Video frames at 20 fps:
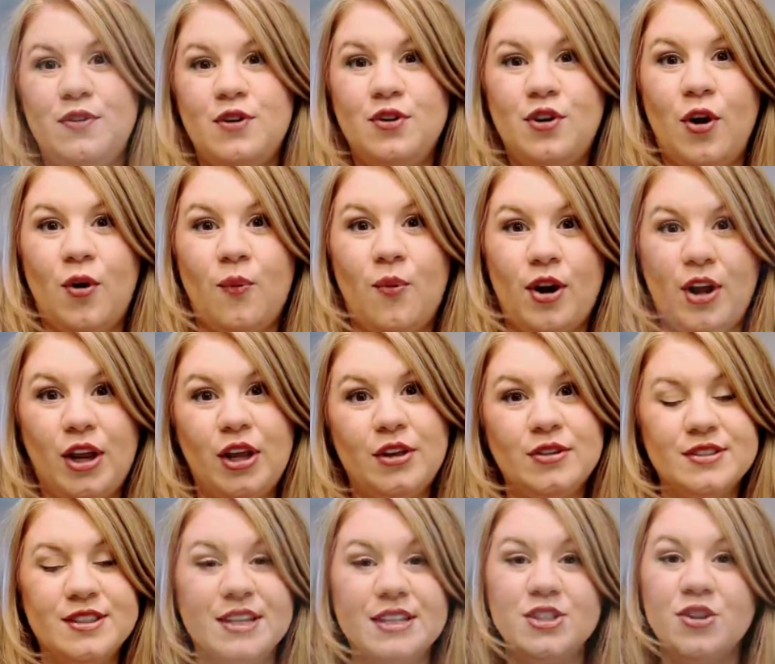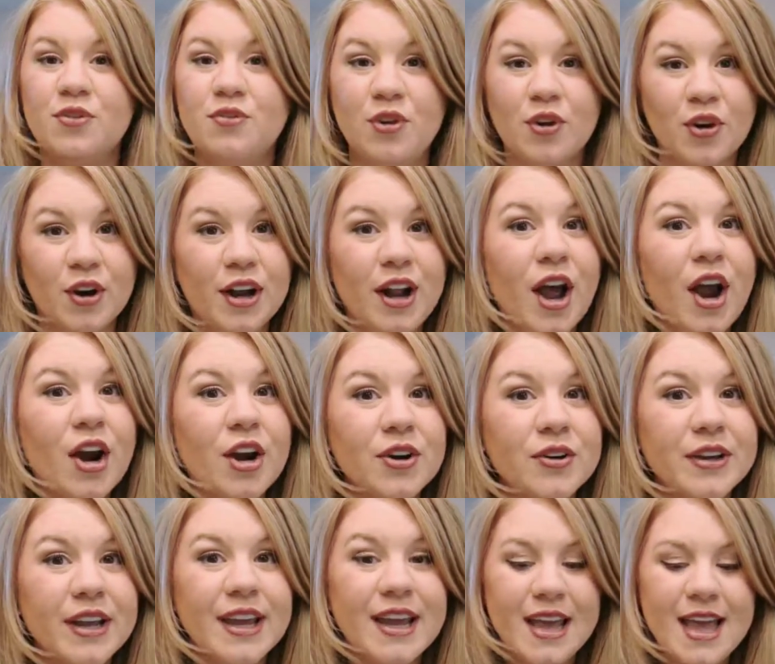don't want to use it. So if you're in a
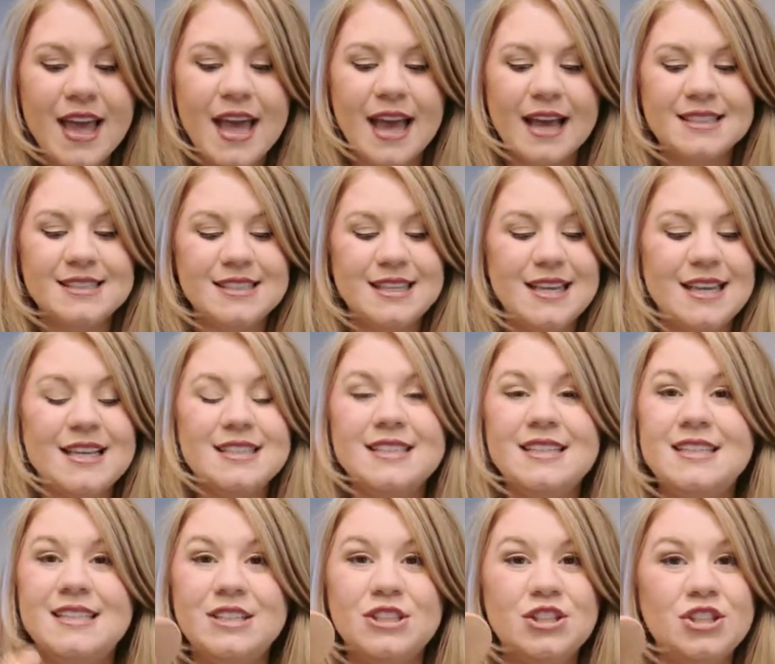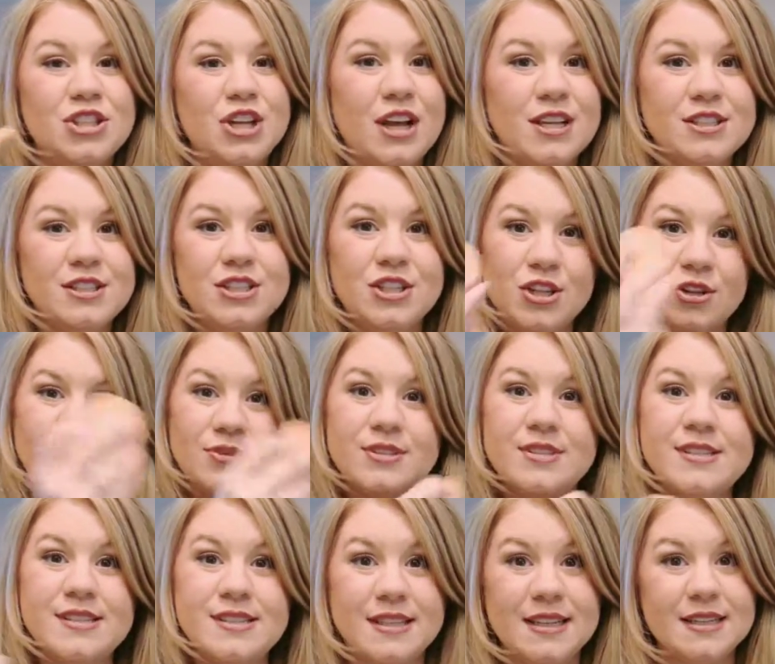hurry, it's easy to just
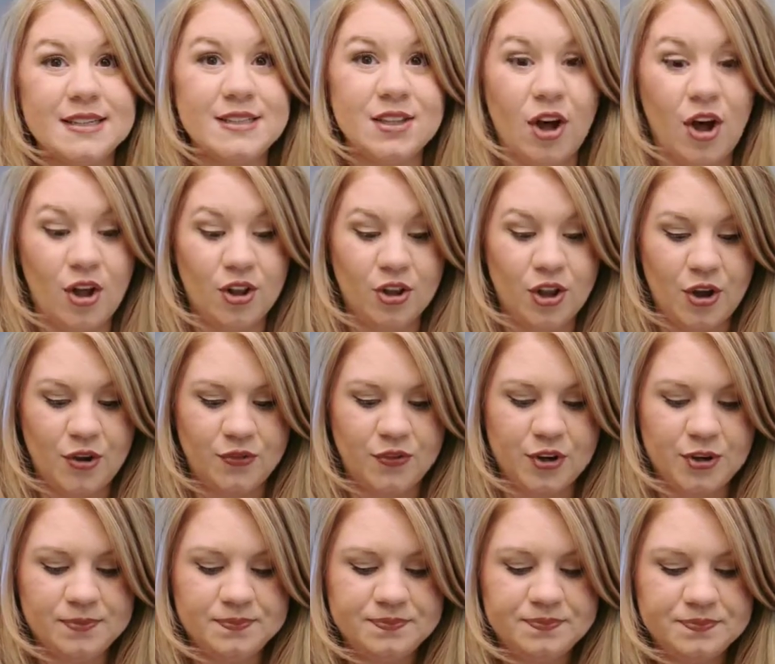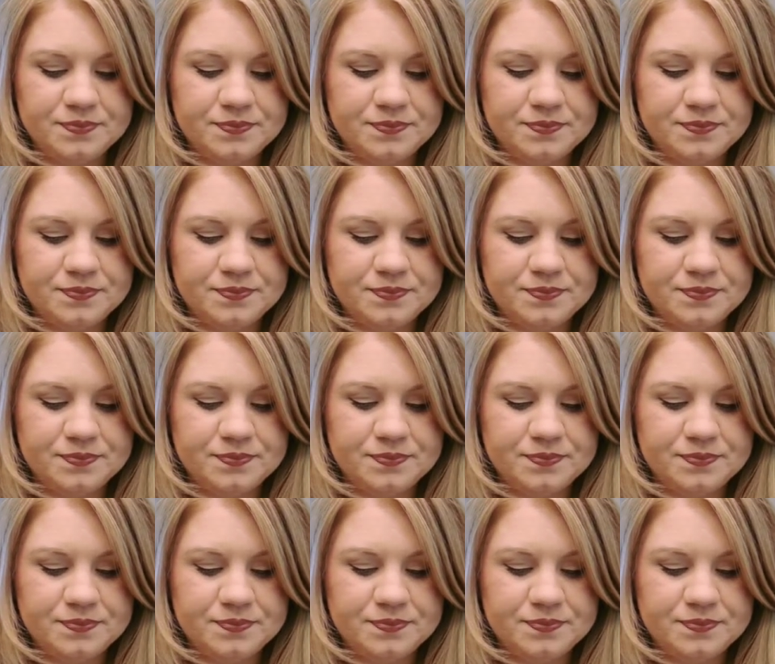use this all over.